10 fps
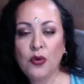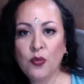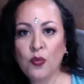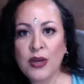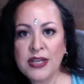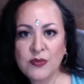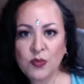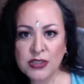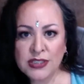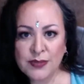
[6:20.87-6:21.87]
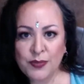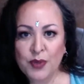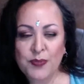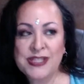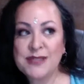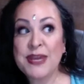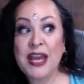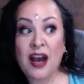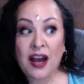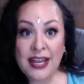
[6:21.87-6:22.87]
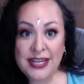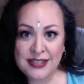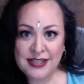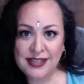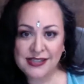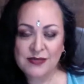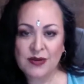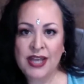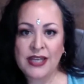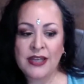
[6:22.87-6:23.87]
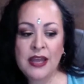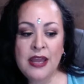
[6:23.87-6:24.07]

What's the purpose behind this, right?